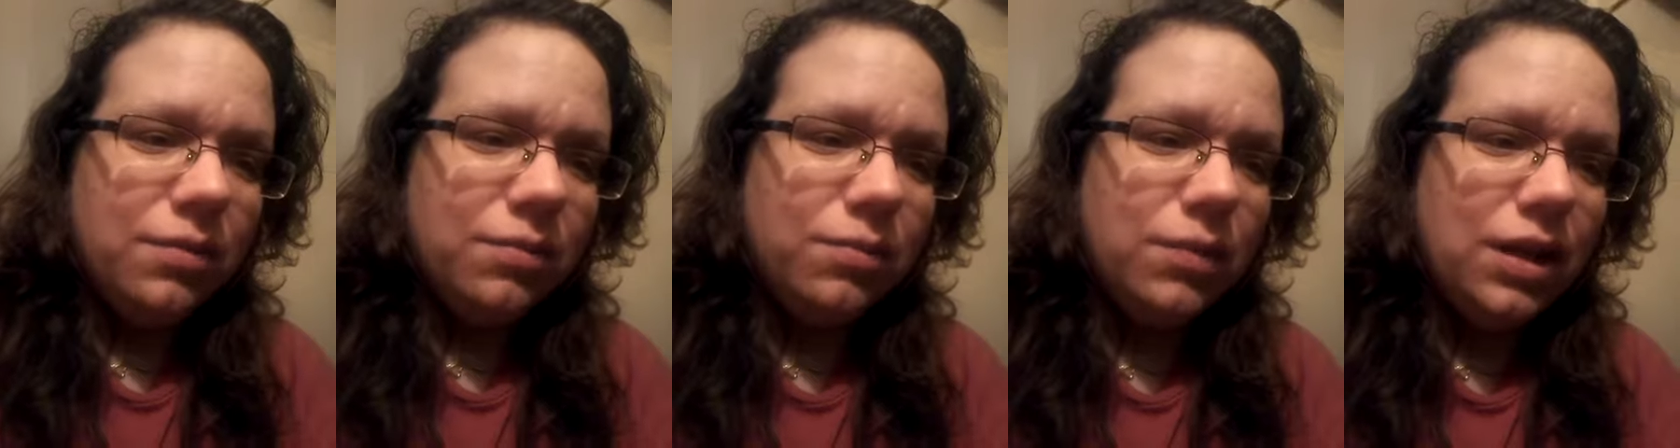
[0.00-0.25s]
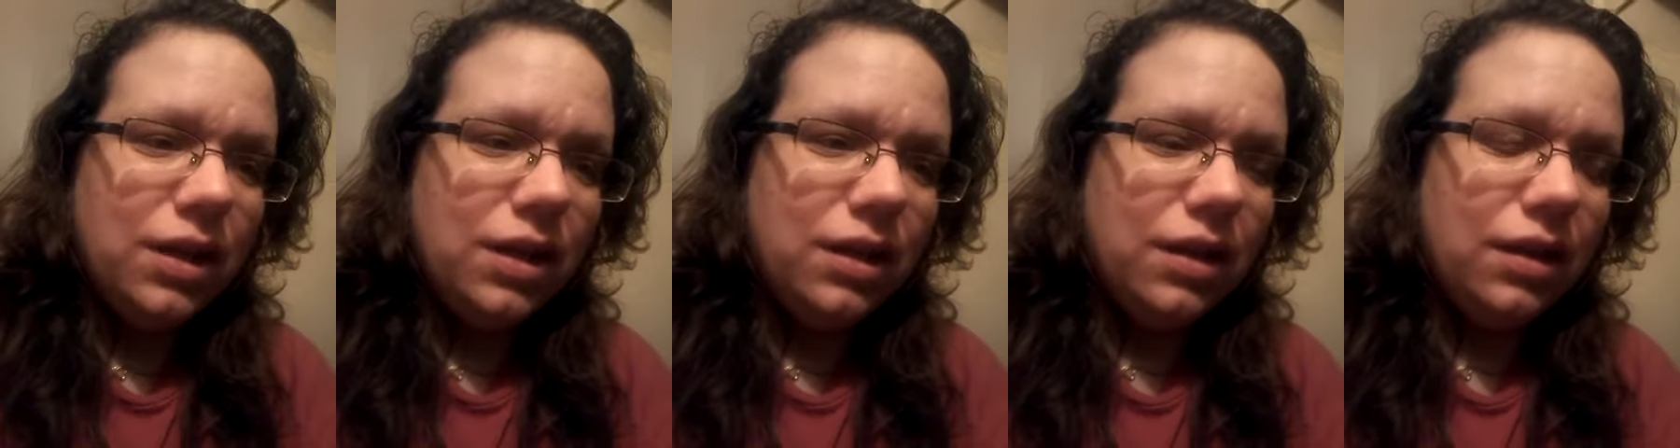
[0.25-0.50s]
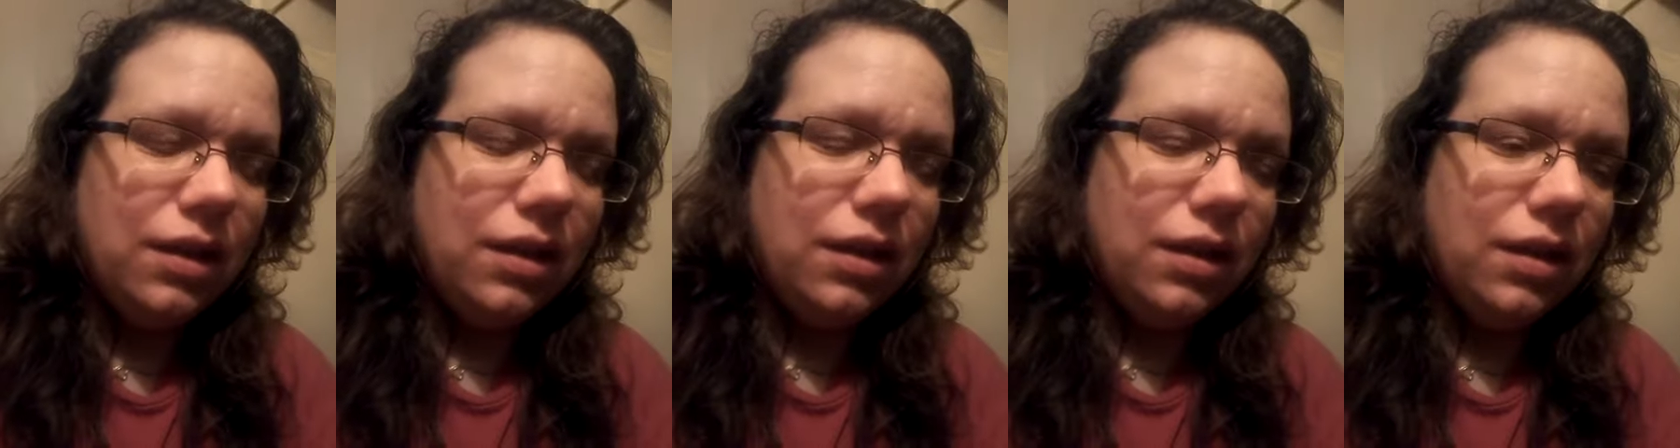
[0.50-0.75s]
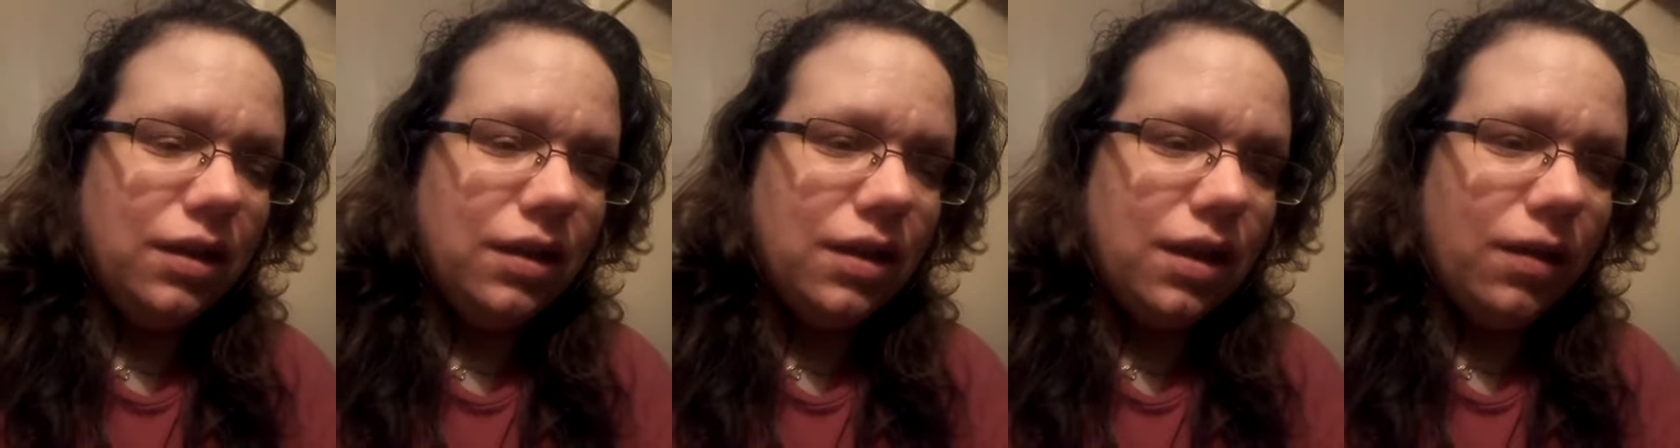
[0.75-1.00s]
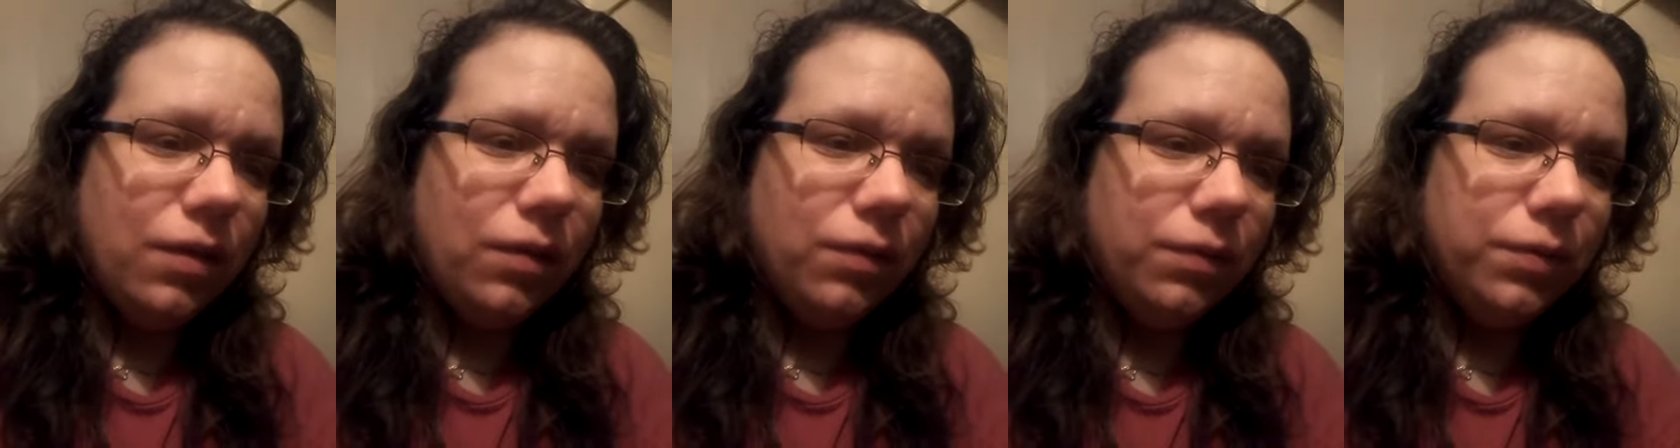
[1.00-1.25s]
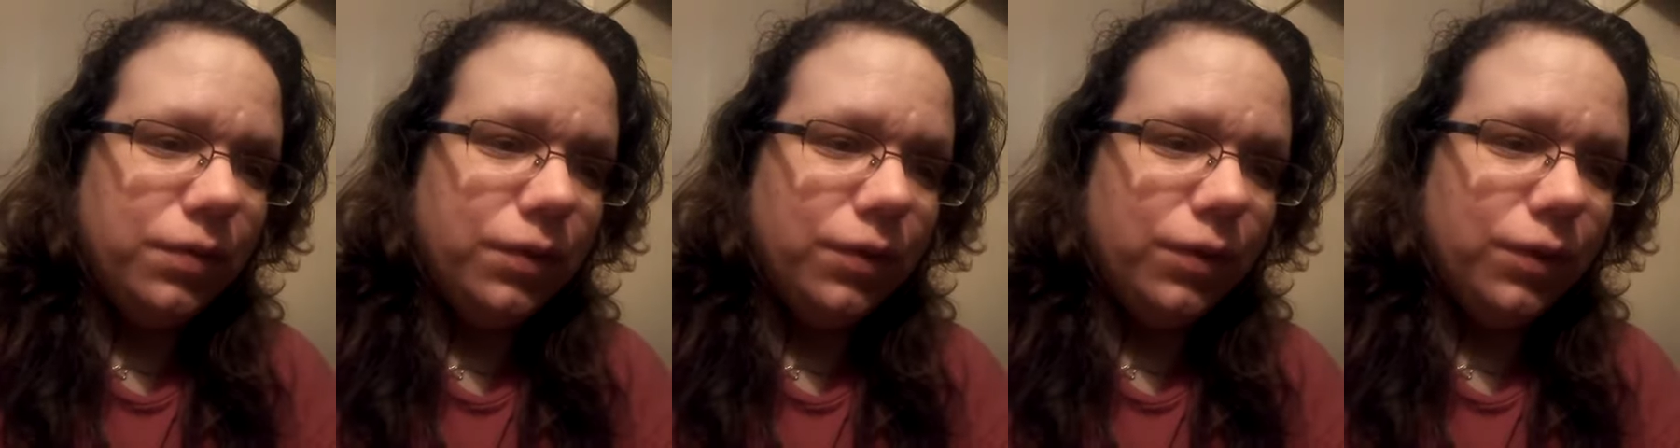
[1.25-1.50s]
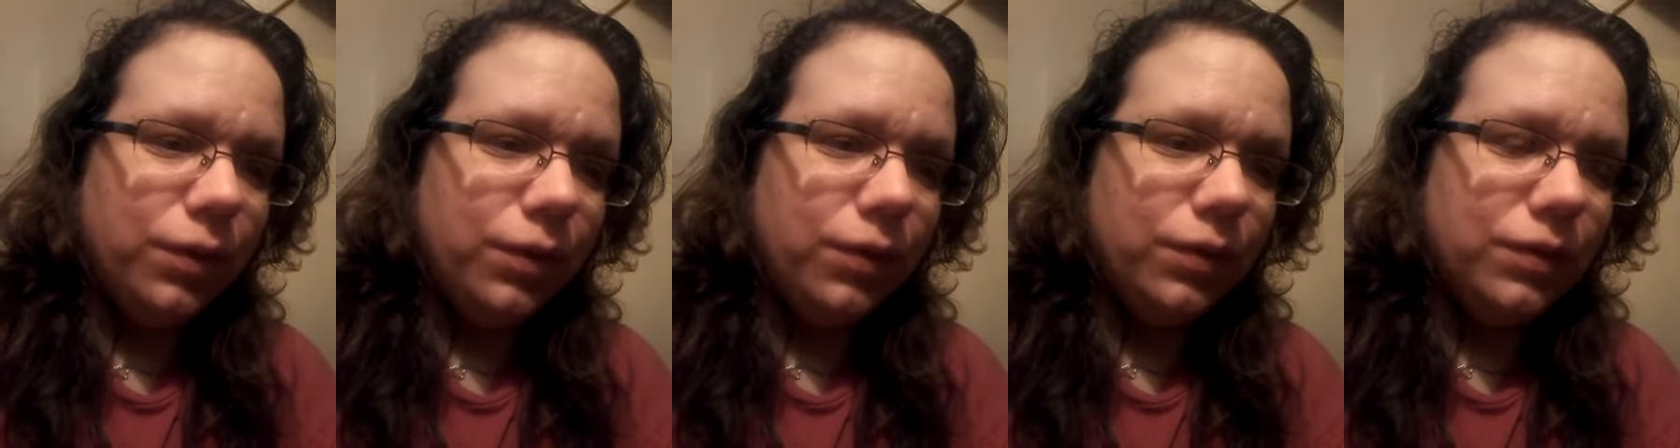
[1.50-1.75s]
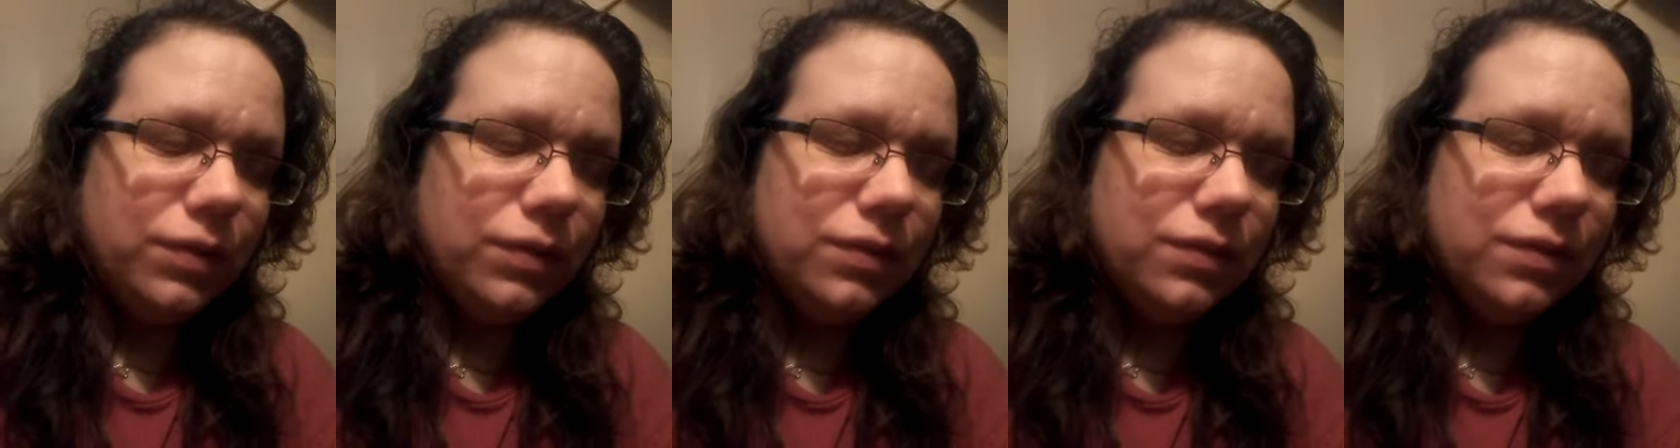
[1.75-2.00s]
many helpful,